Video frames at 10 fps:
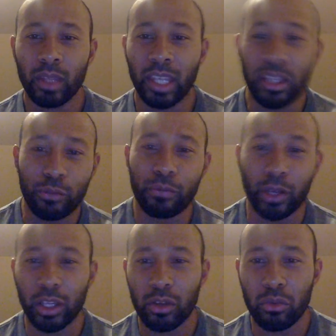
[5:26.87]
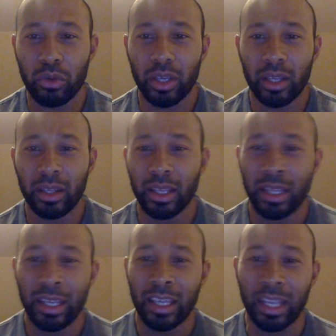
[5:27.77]
get the funding you need,
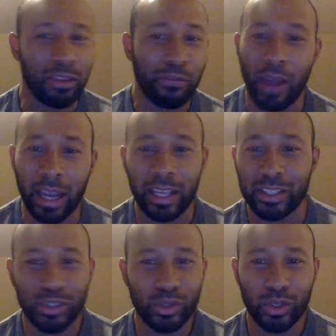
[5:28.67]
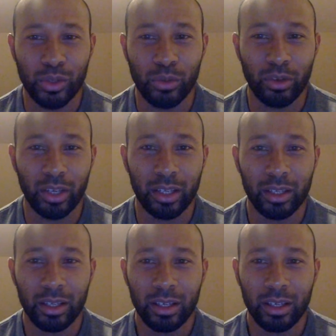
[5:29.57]
get the financing you need